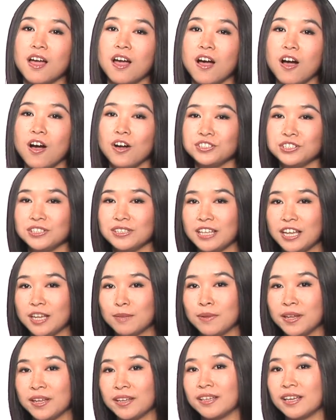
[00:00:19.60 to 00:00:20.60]

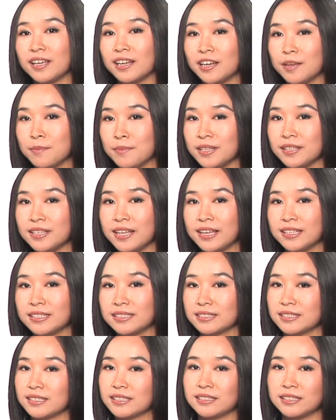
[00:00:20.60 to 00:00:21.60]
Auto-labeling
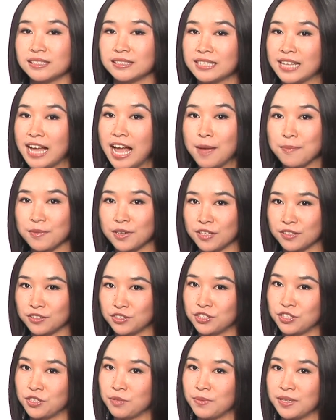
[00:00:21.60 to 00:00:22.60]
eliminates the
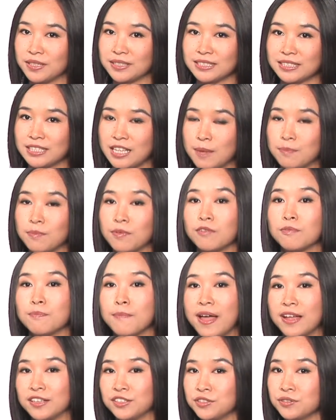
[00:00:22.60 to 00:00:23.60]
time-consuming step of
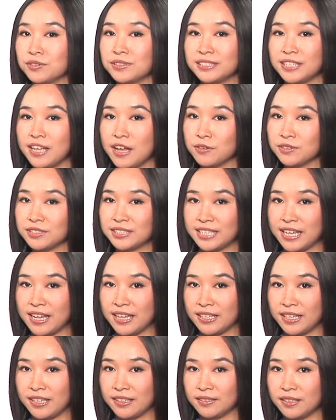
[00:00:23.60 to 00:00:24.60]
manual cell
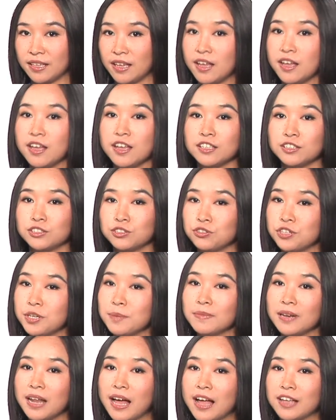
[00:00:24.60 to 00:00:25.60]
staining,
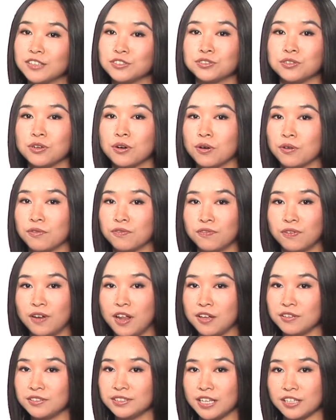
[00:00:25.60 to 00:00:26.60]
streamlines your
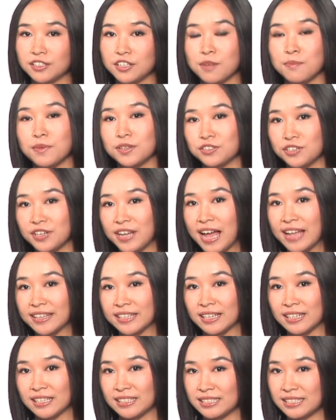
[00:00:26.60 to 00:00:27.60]
flow cytometry
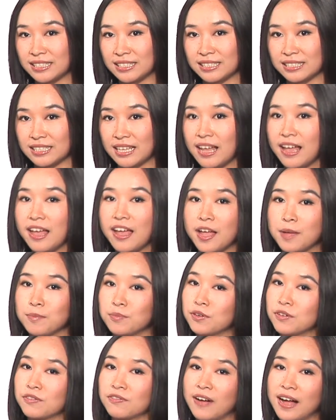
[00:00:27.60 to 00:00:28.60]
analysis, and
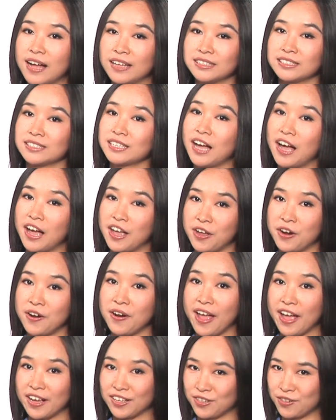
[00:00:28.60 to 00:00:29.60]
provides higher
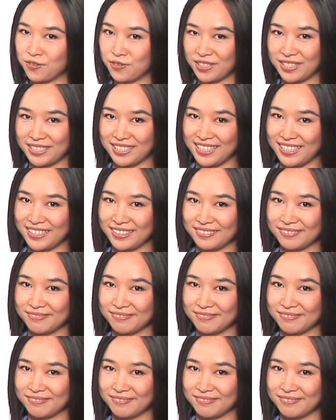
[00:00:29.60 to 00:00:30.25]
accuracy.